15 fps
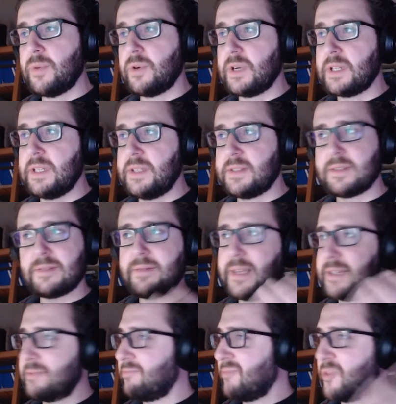or at least like
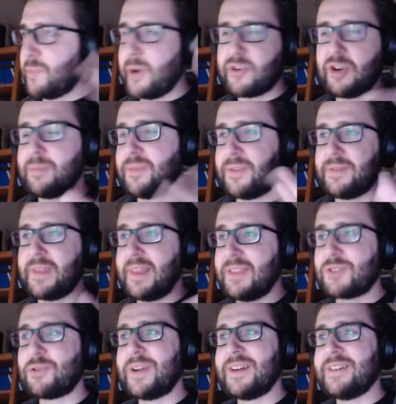the power-up thing
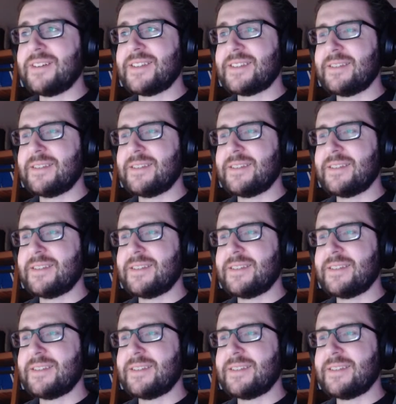triggers.